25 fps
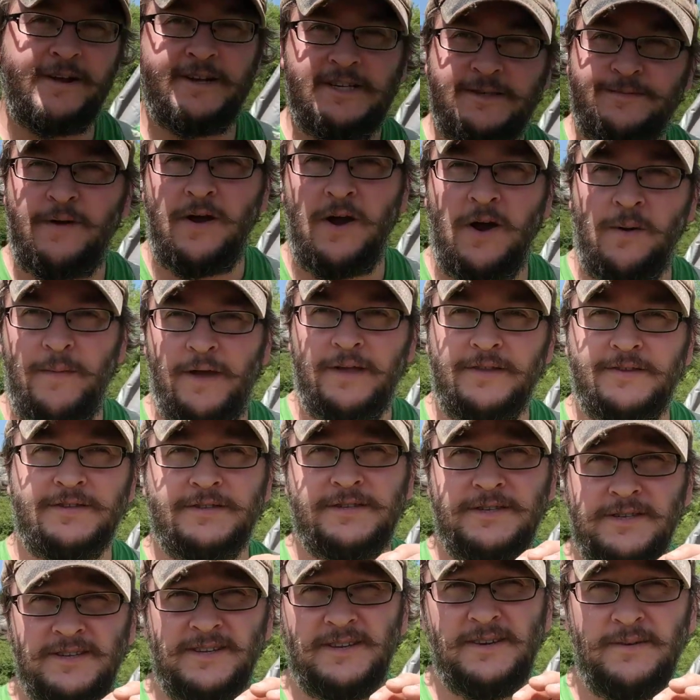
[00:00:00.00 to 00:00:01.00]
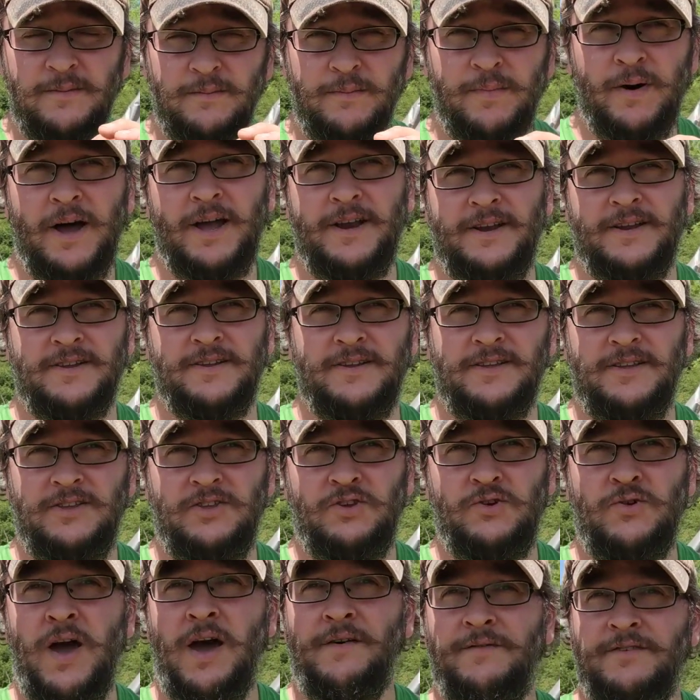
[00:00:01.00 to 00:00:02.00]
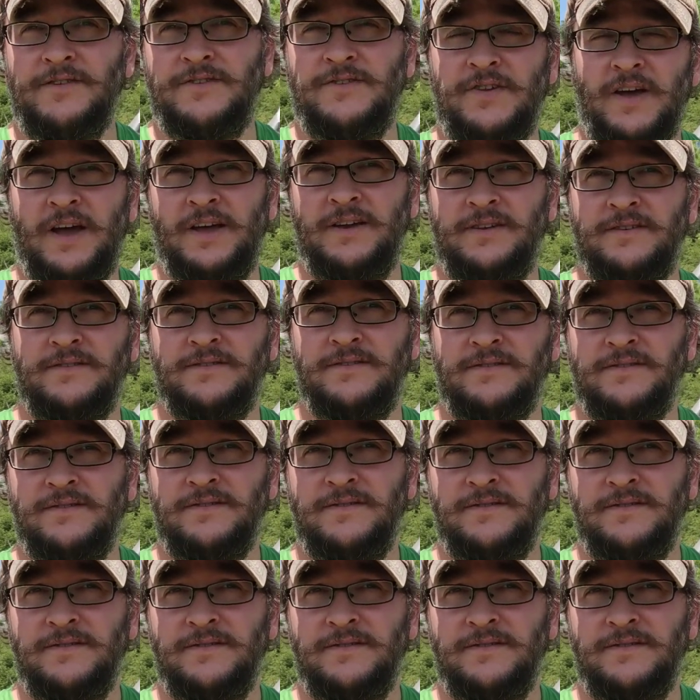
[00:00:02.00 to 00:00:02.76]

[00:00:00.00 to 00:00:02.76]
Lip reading: experiments, but you haven't done